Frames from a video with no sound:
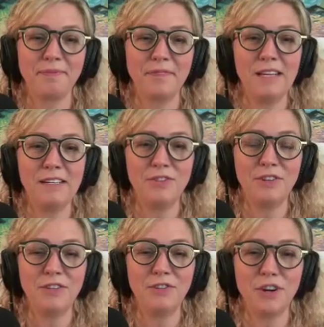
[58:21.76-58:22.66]
Tied down to
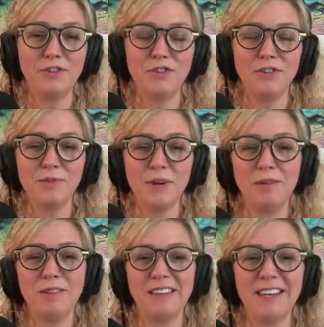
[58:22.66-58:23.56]
the structure is what I
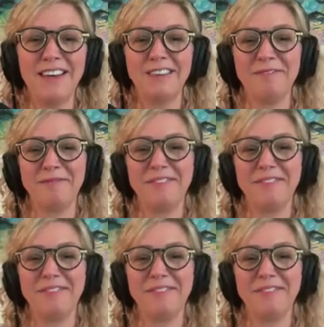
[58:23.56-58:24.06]
was thinking.